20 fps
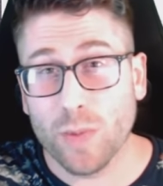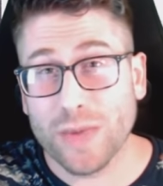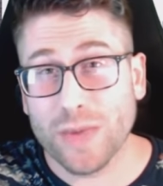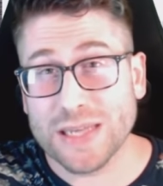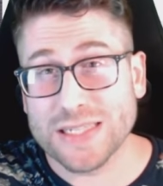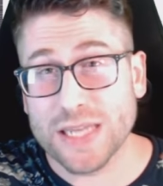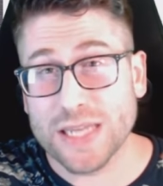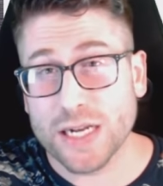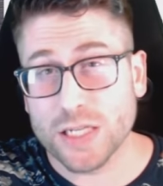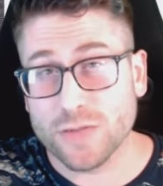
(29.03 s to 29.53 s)
of
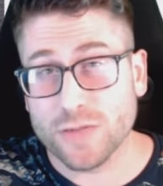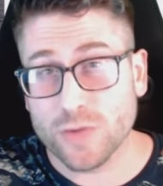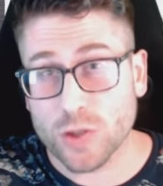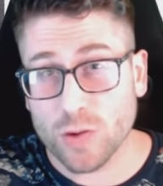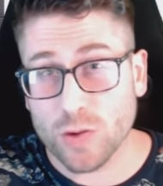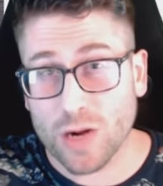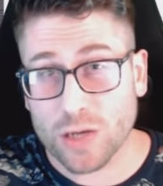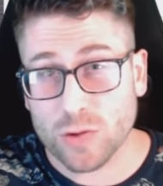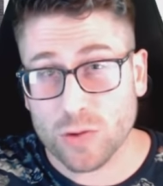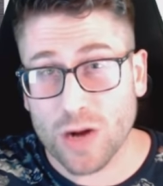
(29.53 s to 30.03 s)
my settings for
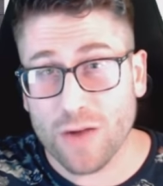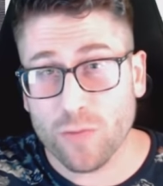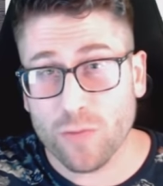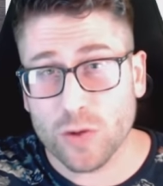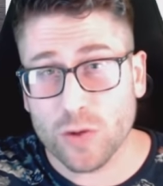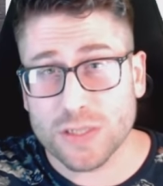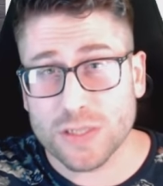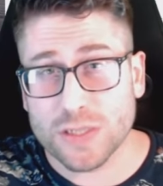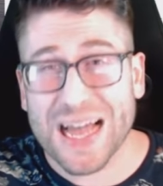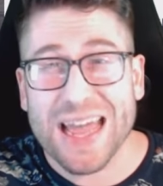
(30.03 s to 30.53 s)
direct drive
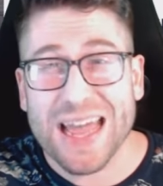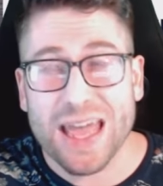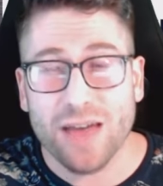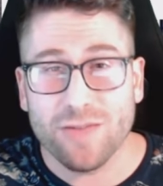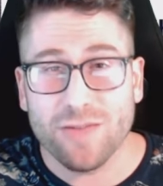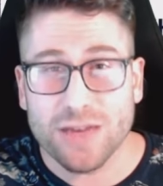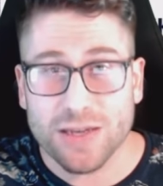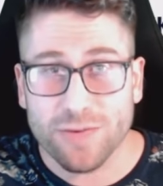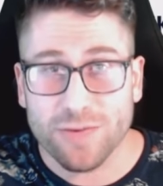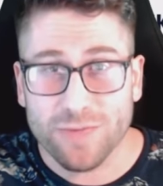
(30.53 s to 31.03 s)
wheels. I
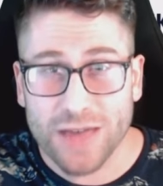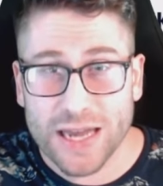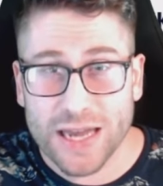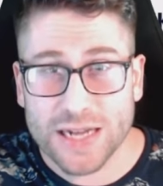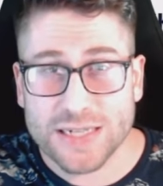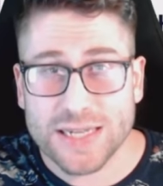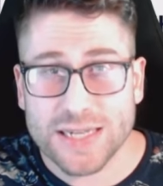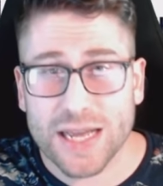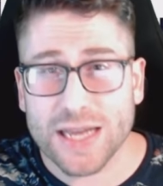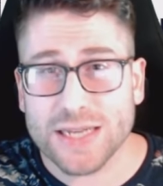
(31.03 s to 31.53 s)
have a
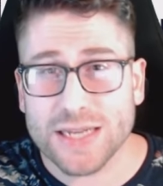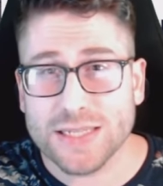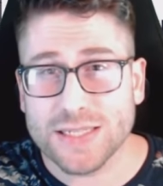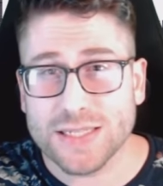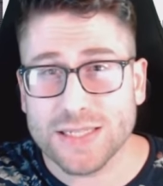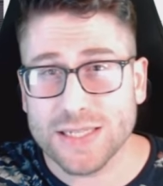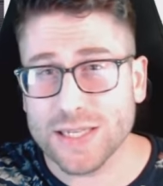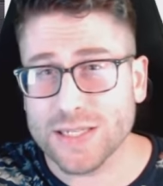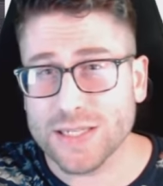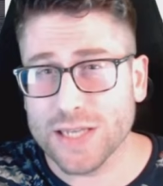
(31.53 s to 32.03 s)
Fanatec
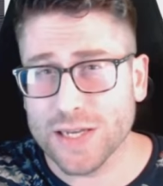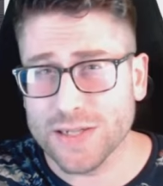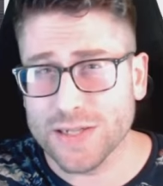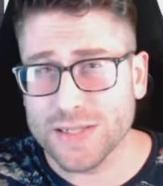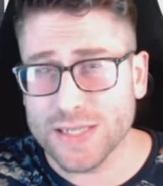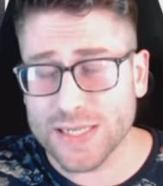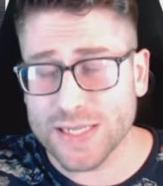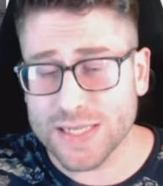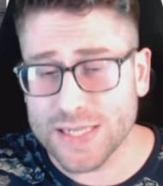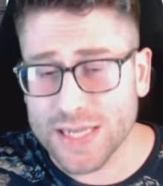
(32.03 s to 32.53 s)
CSL
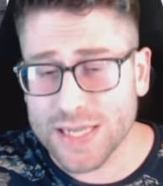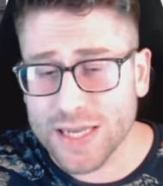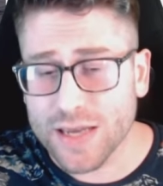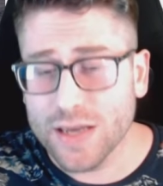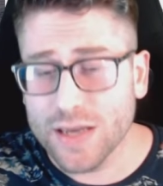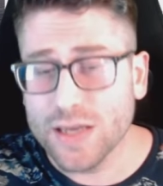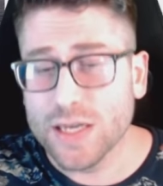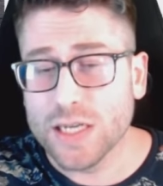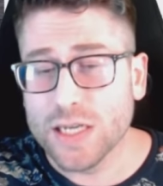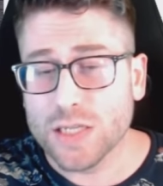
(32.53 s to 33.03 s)
DD.
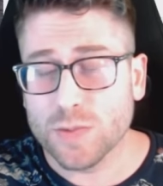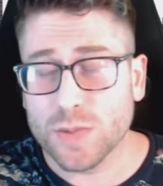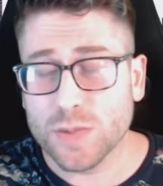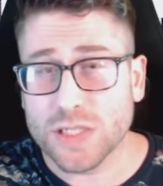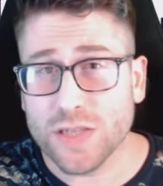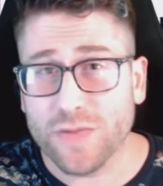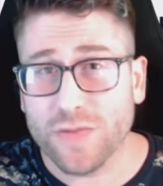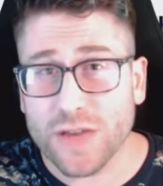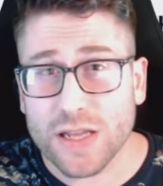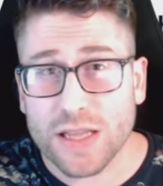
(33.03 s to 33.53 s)

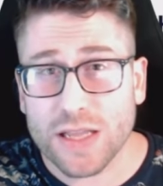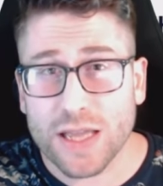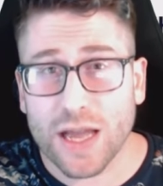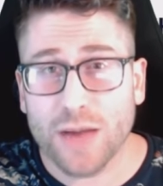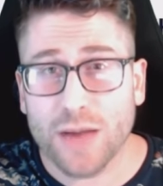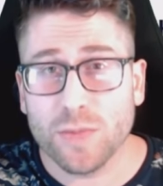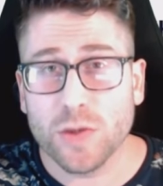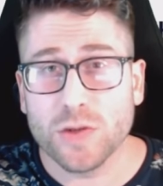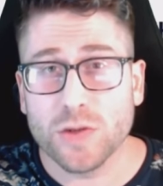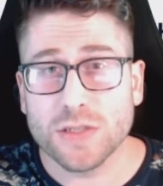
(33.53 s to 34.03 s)
Specifically,
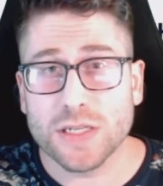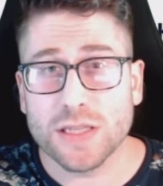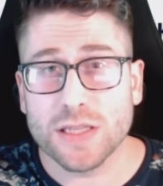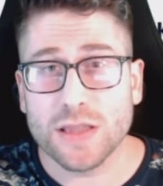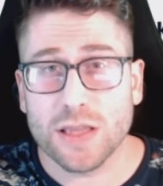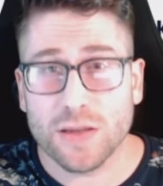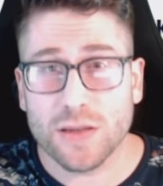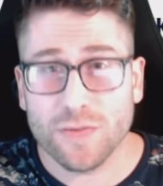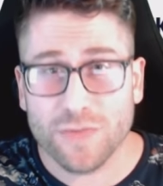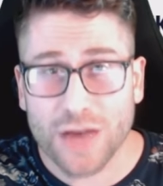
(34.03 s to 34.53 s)
I'm using
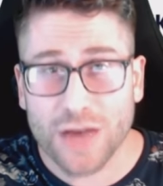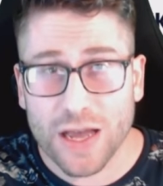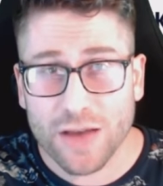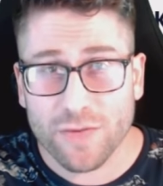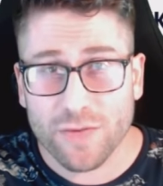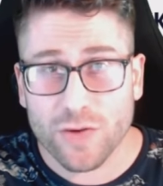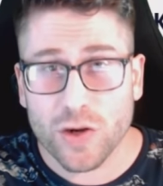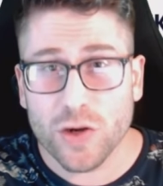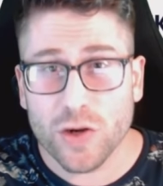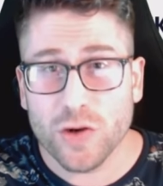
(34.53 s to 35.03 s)
the
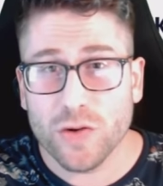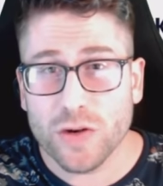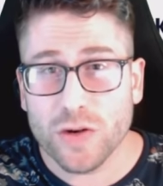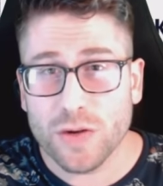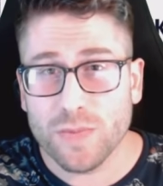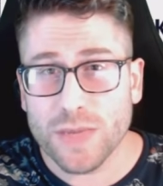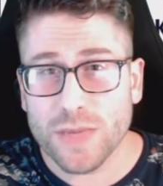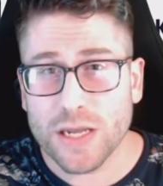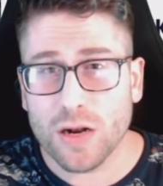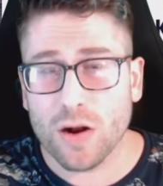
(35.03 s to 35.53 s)
5
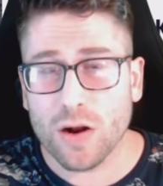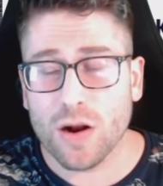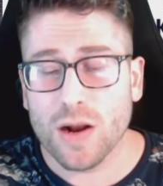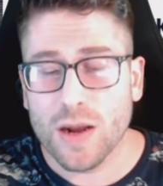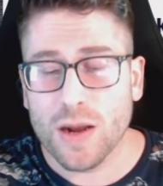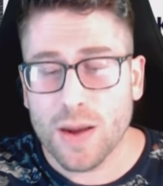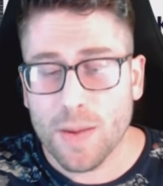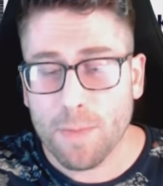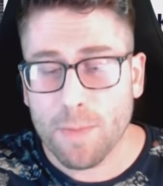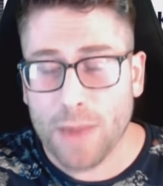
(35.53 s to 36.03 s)
Newton meter
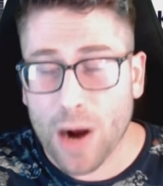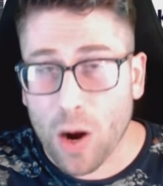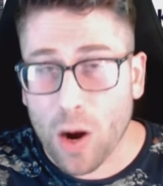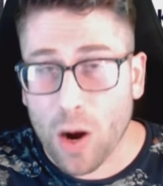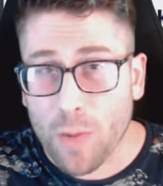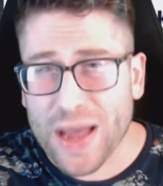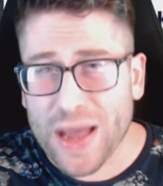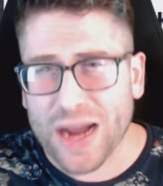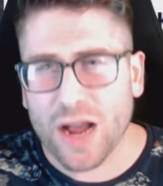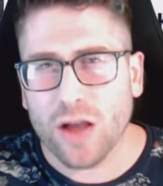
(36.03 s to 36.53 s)
power
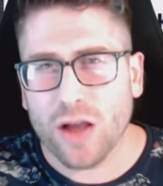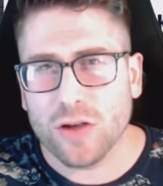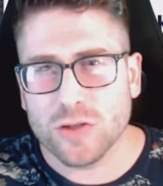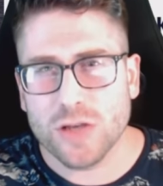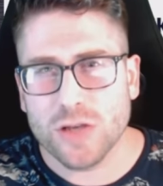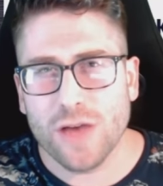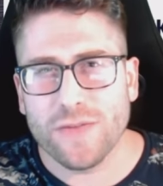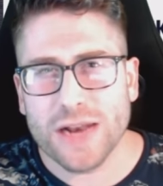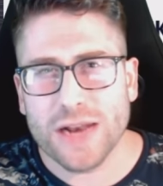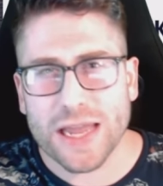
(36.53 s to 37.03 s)
pack. I
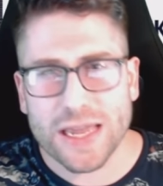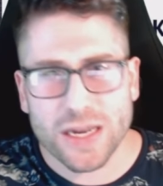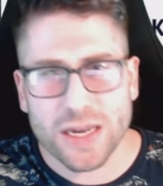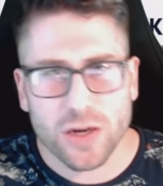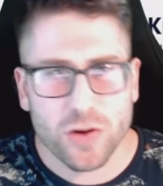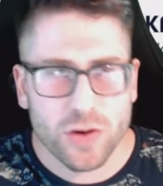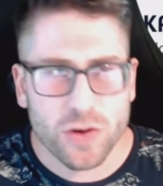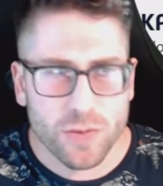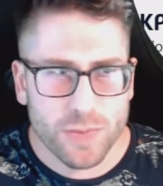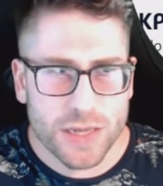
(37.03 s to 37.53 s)
also have an 8
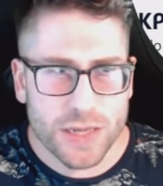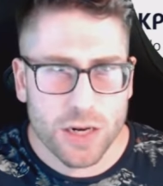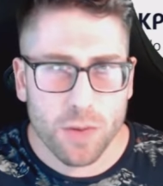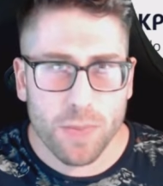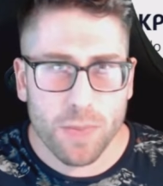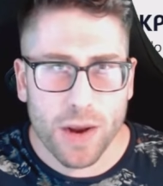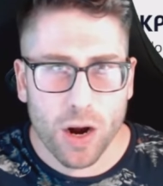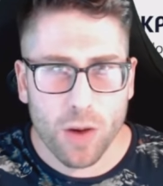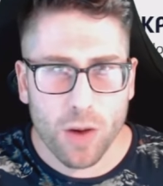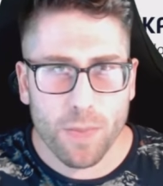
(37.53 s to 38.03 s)
Newton meter
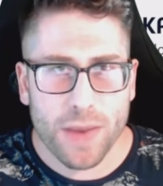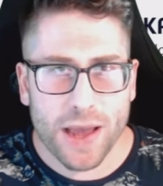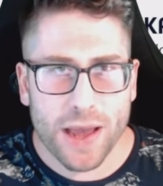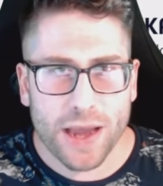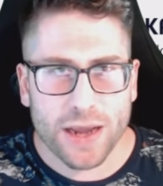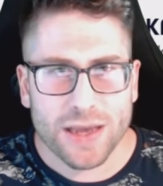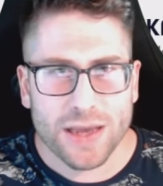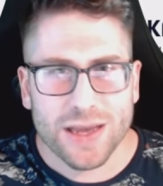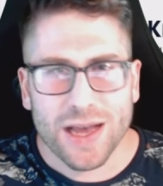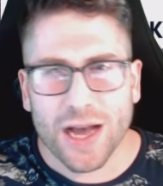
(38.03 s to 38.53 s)
power
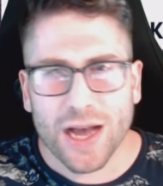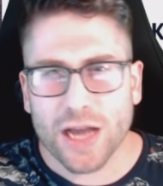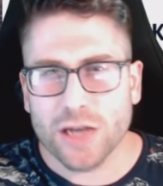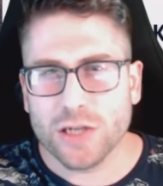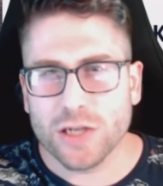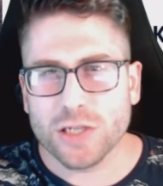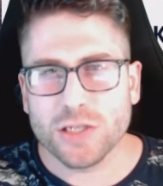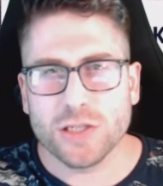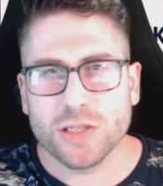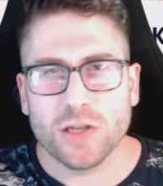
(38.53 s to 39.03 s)
pack. I
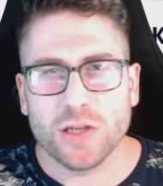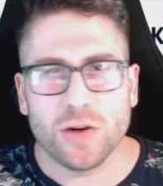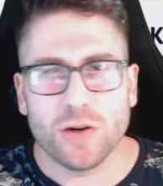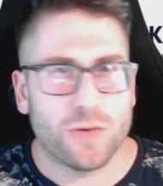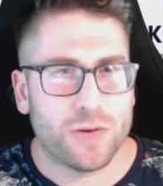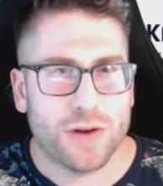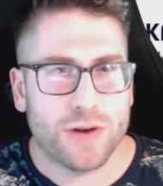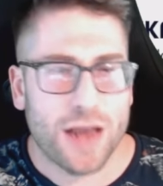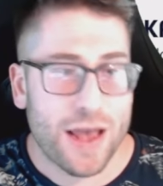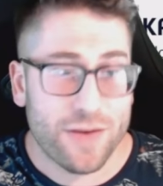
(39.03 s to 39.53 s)
just
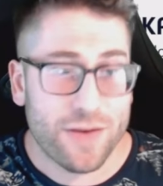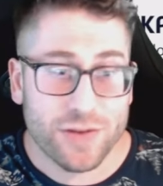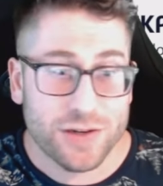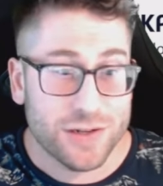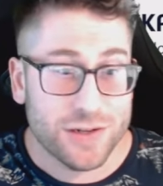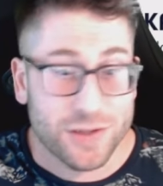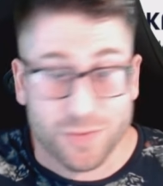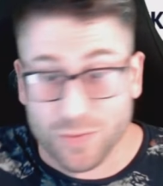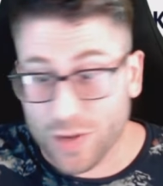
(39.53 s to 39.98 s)
don't have it